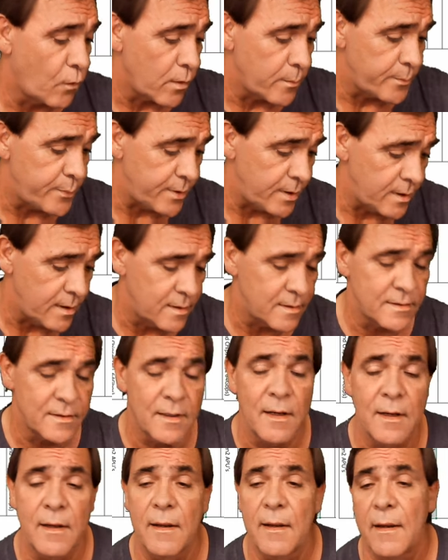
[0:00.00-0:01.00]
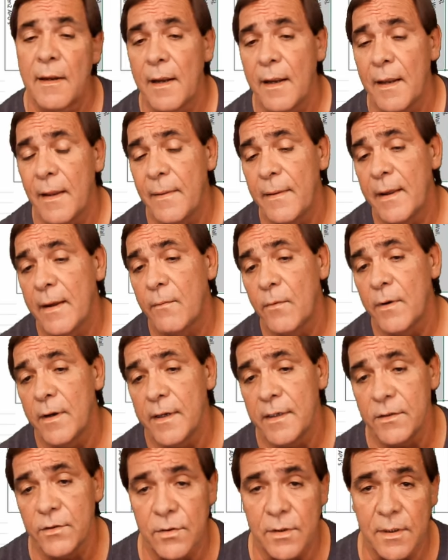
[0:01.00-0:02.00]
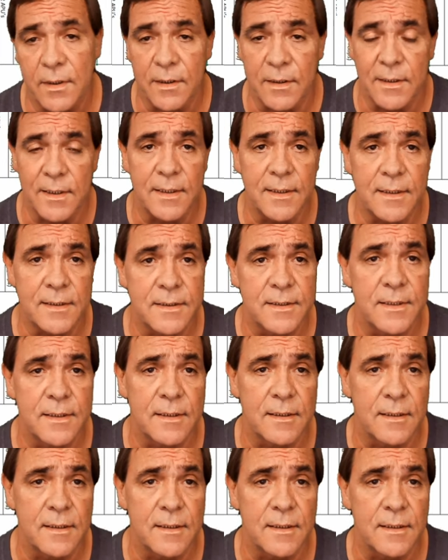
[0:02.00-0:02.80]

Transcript: pin, and that way you can get